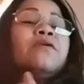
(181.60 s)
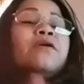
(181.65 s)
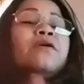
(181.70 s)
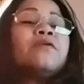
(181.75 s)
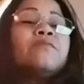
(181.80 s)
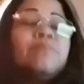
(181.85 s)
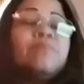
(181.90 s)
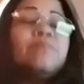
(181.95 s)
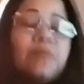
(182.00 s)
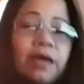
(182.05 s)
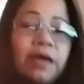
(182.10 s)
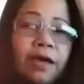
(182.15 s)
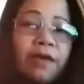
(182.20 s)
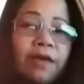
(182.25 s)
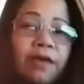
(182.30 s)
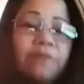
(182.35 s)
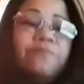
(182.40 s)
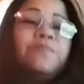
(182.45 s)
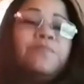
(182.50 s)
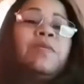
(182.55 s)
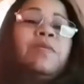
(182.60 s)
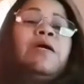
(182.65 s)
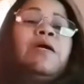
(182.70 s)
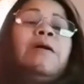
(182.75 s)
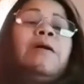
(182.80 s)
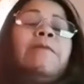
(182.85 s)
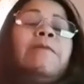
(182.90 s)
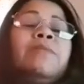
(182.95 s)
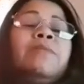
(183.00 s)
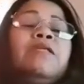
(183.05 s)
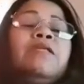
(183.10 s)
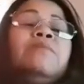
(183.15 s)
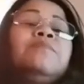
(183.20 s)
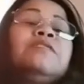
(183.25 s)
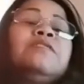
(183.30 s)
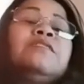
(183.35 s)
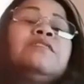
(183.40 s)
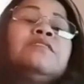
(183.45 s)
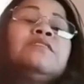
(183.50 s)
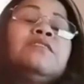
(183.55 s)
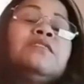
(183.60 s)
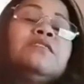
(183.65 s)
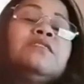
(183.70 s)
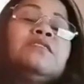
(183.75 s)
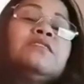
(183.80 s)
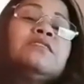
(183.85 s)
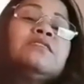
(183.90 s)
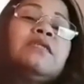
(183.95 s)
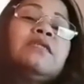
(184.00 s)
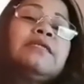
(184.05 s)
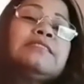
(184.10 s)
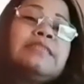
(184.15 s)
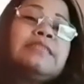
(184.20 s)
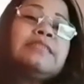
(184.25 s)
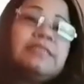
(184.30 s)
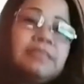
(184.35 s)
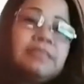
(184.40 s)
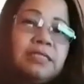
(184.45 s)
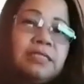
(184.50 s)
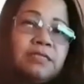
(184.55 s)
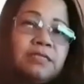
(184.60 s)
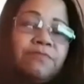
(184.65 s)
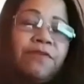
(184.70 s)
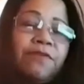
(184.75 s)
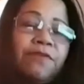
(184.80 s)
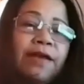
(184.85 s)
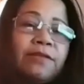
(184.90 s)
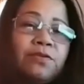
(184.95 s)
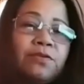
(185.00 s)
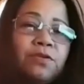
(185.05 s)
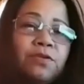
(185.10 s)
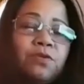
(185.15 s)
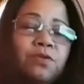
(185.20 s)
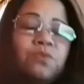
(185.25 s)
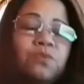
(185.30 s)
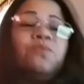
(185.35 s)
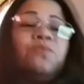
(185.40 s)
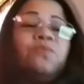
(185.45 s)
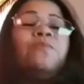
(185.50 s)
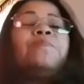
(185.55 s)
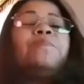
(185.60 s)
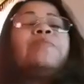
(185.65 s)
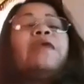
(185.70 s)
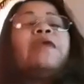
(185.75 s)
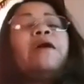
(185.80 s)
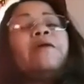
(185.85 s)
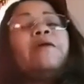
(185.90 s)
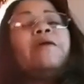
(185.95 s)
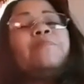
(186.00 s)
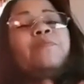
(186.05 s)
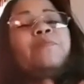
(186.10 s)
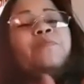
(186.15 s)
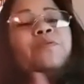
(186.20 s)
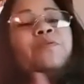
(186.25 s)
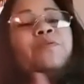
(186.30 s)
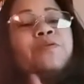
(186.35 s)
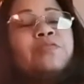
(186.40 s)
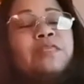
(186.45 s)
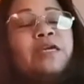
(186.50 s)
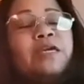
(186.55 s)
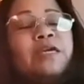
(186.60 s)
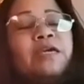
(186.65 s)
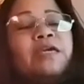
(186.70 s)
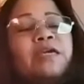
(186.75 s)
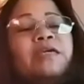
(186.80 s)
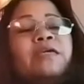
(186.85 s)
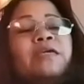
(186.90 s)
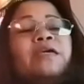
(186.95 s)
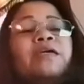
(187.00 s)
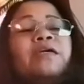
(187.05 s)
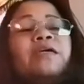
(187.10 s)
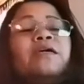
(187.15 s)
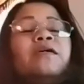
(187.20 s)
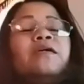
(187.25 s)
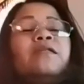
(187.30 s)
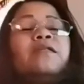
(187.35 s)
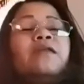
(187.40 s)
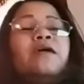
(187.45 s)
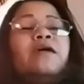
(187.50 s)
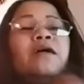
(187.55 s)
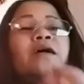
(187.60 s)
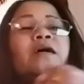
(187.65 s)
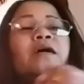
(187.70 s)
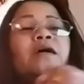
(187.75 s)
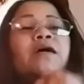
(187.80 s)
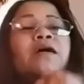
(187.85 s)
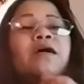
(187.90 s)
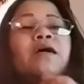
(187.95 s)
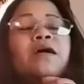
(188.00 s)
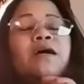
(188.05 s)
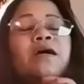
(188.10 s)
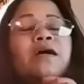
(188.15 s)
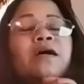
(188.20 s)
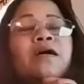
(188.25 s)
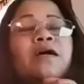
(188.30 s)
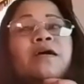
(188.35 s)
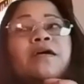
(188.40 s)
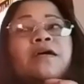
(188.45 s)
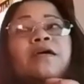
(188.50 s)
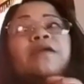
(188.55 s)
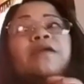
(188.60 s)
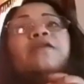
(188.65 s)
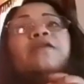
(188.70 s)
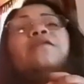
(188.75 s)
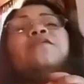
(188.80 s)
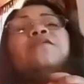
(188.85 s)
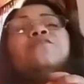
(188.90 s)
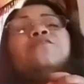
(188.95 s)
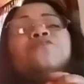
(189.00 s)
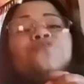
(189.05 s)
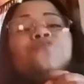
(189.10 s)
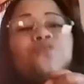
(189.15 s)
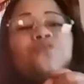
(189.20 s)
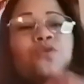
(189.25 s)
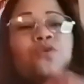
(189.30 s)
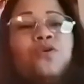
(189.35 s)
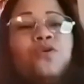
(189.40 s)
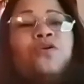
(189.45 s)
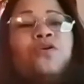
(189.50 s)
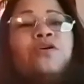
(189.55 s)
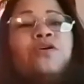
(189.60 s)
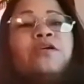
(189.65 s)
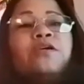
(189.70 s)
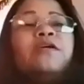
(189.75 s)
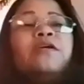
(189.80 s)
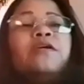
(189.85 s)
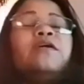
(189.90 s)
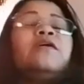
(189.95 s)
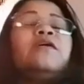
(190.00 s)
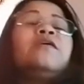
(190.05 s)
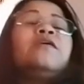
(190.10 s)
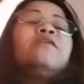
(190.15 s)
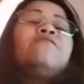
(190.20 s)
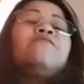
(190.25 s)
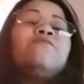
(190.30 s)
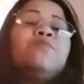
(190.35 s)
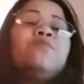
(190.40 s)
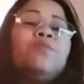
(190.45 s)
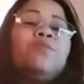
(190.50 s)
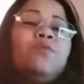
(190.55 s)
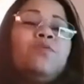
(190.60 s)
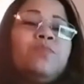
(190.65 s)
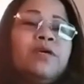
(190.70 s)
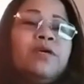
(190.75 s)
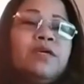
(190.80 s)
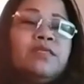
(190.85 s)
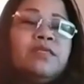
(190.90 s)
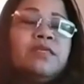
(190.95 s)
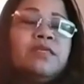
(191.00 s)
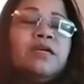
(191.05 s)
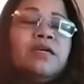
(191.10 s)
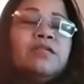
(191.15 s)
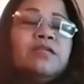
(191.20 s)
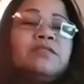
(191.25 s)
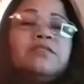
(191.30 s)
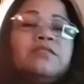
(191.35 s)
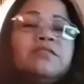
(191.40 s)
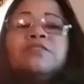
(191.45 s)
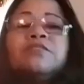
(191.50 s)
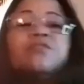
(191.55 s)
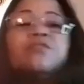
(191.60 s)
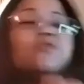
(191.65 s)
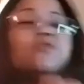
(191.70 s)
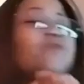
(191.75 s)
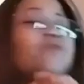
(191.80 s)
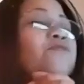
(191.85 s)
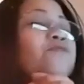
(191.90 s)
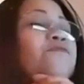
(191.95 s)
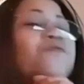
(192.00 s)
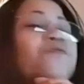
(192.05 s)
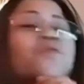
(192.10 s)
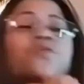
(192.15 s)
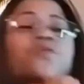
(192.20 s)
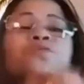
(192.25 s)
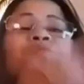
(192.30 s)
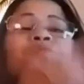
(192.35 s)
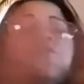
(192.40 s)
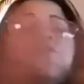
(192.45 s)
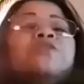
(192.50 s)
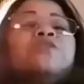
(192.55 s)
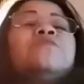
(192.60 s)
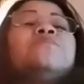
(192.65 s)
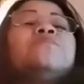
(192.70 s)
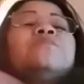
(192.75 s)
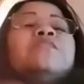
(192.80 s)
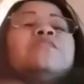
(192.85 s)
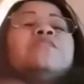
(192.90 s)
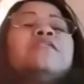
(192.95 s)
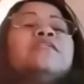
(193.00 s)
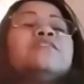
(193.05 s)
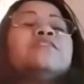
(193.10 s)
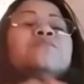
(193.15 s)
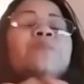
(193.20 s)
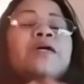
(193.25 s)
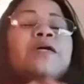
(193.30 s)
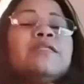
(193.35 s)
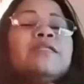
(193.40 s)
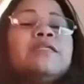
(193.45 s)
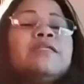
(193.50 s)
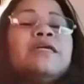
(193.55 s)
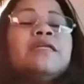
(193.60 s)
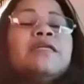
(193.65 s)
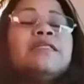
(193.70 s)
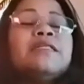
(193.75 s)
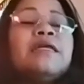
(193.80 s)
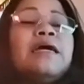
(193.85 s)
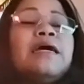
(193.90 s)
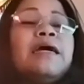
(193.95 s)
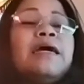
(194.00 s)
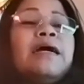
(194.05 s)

year of life, may the blessings and success follow you. Happy birthday, and enjoy every moment, and just go for your dreams and expand that